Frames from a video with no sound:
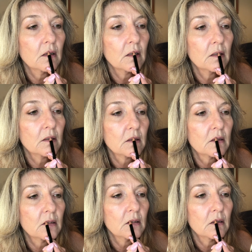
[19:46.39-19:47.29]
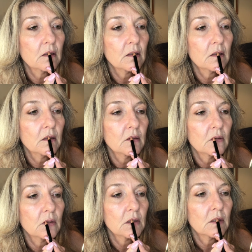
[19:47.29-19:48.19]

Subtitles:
and just do a little